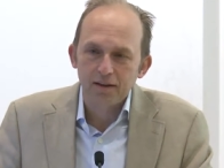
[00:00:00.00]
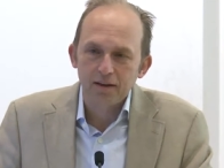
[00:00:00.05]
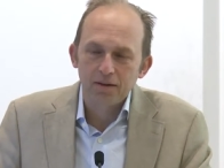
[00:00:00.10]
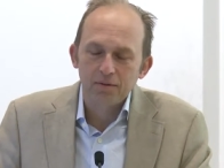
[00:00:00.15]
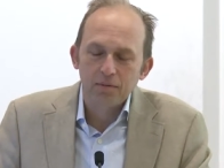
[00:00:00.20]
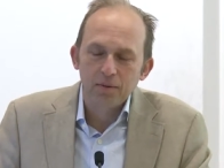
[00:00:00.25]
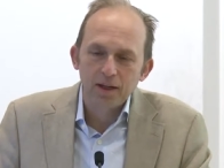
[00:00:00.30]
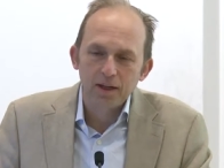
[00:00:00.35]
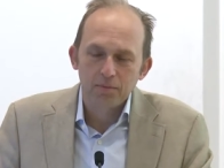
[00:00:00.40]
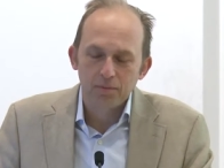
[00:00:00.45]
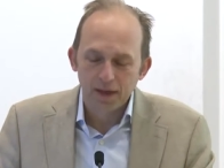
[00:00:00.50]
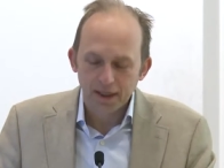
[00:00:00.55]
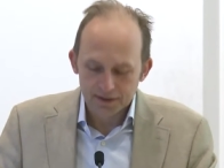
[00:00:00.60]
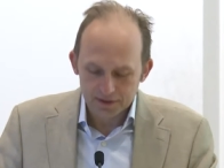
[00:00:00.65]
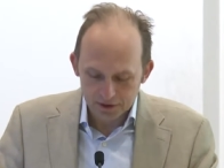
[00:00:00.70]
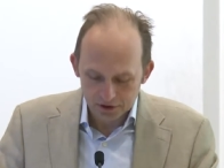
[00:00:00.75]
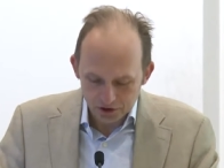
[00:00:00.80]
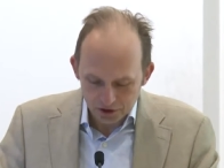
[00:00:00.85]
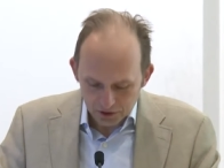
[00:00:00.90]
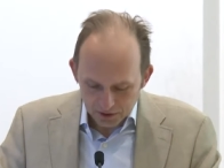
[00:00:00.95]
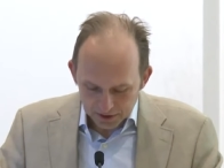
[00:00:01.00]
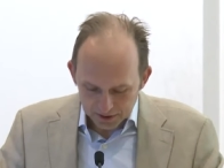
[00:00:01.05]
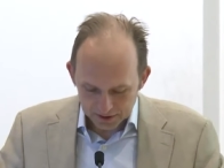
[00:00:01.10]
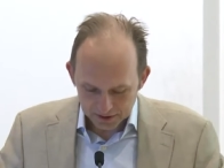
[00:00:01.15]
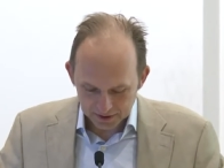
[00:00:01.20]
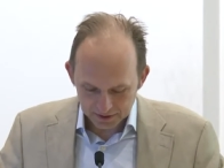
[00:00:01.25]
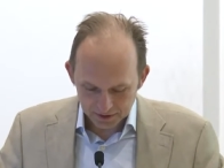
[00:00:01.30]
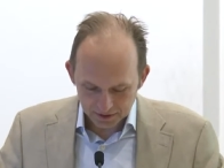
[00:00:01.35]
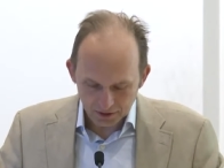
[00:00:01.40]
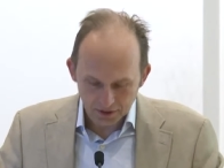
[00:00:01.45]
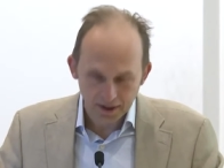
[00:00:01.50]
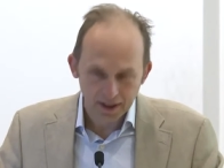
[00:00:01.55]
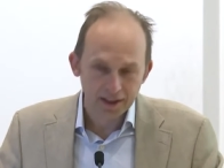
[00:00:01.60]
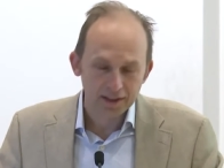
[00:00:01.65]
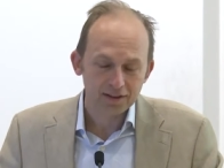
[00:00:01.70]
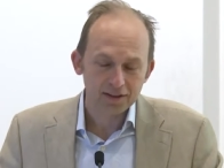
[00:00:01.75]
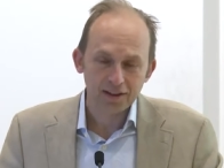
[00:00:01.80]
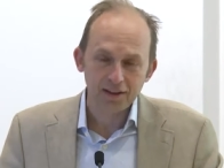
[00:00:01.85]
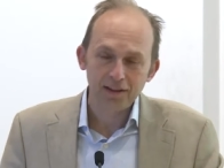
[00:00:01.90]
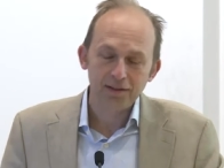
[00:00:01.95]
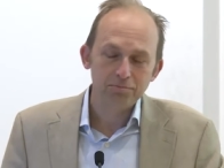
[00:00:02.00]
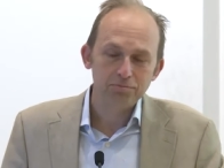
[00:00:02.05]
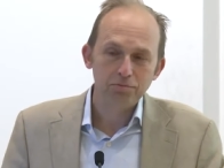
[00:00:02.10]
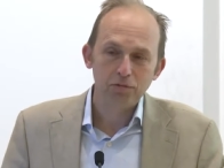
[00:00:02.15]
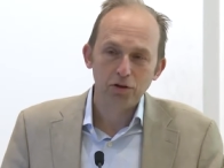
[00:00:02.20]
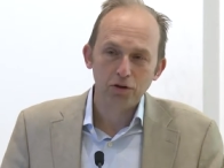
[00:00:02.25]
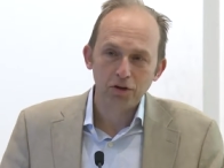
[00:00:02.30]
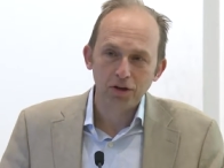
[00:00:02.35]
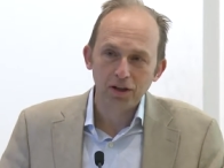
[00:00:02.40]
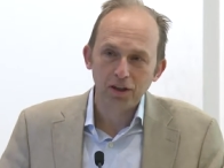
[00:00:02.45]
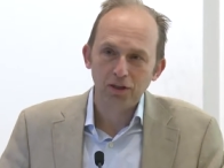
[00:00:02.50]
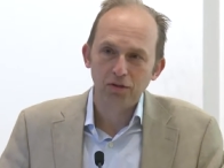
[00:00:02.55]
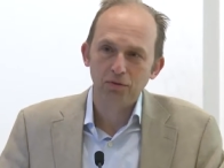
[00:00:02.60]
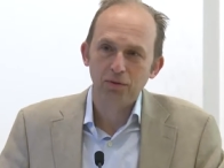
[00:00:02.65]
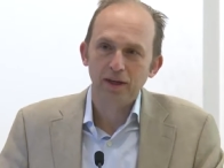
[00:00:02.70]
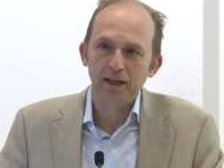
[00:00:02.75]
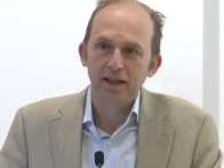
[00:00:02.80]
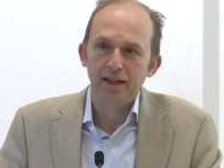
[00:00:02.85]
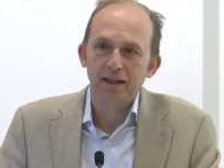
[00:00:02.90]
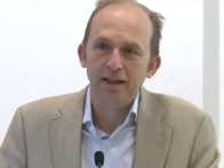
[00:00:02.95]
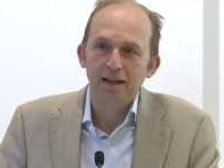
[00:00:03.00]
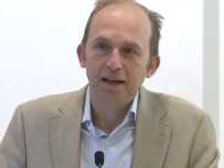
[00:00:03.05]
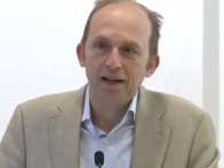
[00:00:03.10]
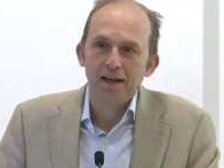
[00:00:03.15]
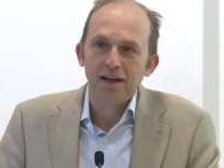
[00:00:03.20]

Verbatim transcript: In, in Massachusetts until 1833,